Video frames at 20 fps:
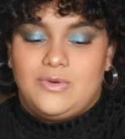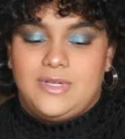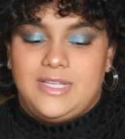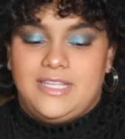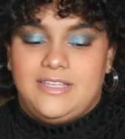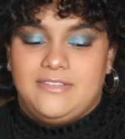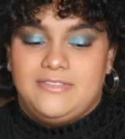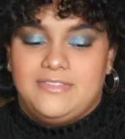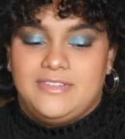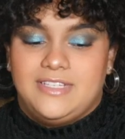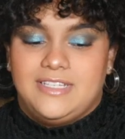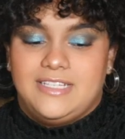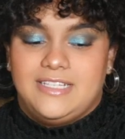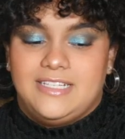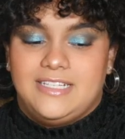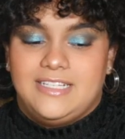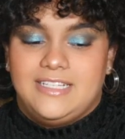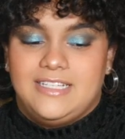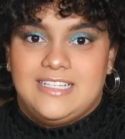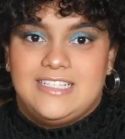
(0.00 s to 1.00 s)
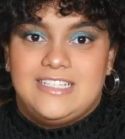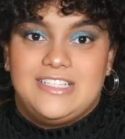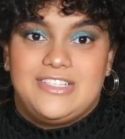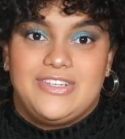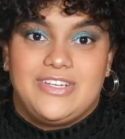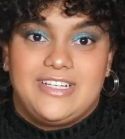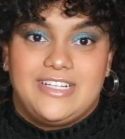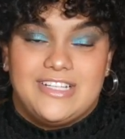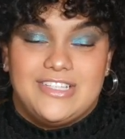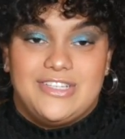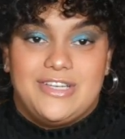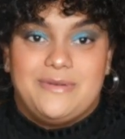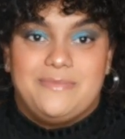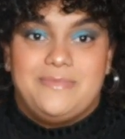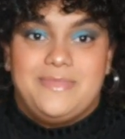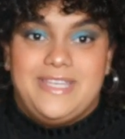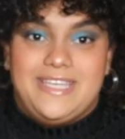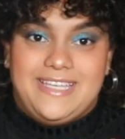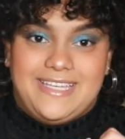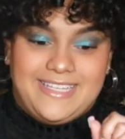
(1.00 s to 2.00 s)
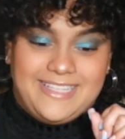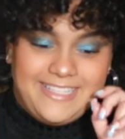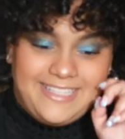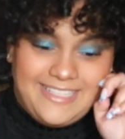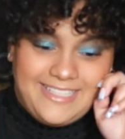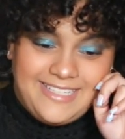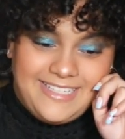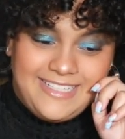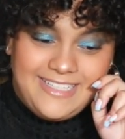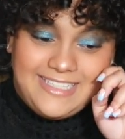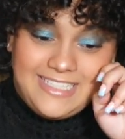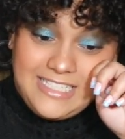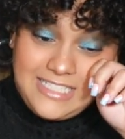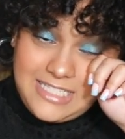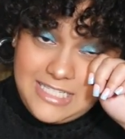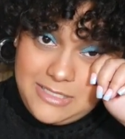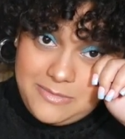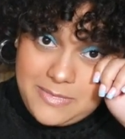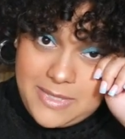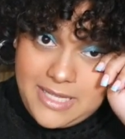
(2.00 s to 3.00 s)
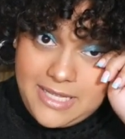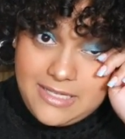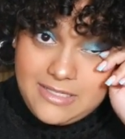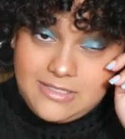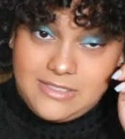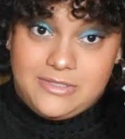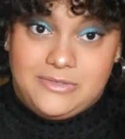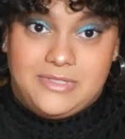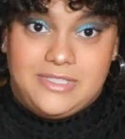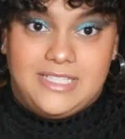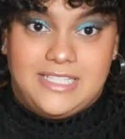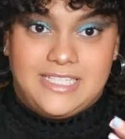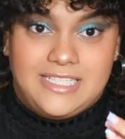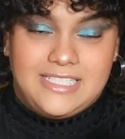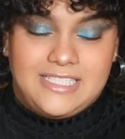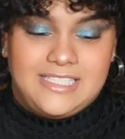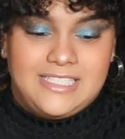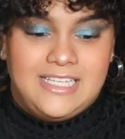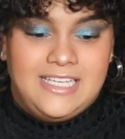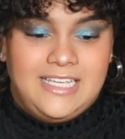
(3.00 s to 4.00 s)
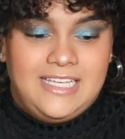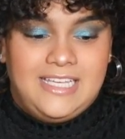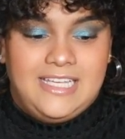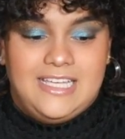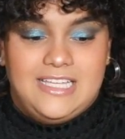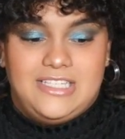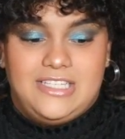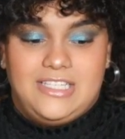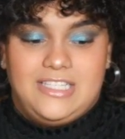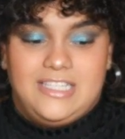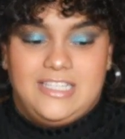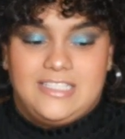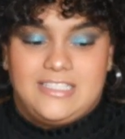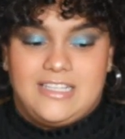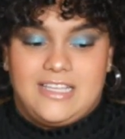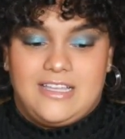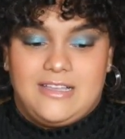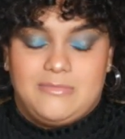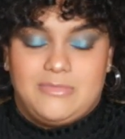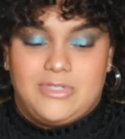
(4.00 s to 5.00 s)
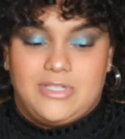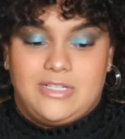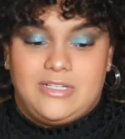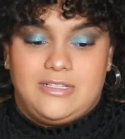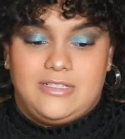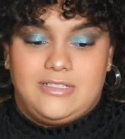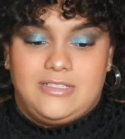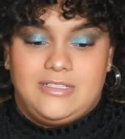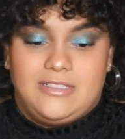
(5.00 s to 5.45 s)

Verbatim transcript: even. She's trying to jump me. She sees my hands doing this. She thinks like I'm trying to...